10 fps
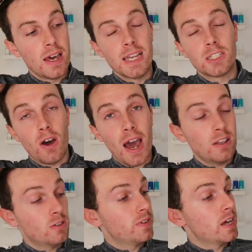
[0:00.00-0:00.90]
it's got
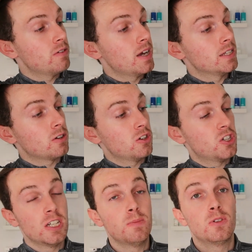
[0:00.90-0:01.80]
aloe vera, it's got
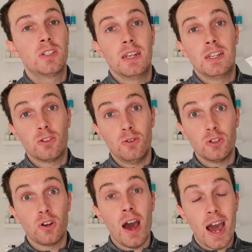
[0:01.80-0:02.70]
shea butter, and it's
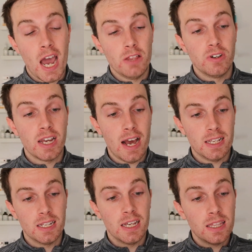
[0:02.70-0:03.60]
also got hyaluronic
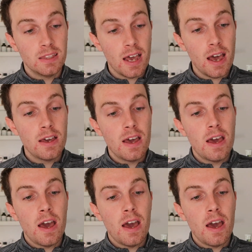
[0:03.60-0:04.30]
acid in there.